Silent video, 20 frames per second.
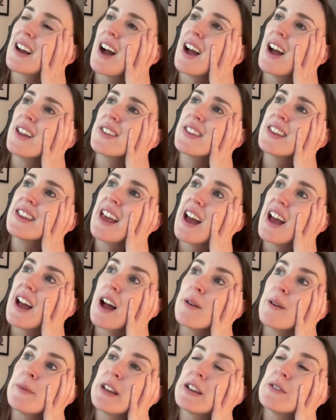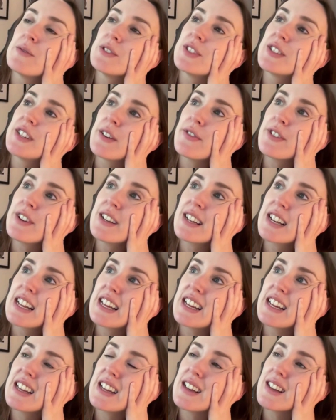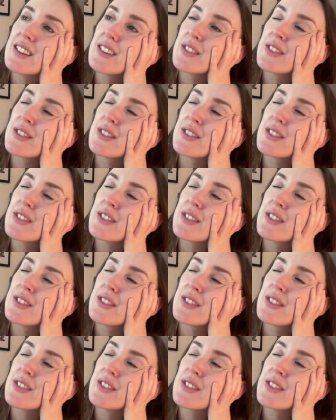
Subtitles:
yeah, I mean, it was definitely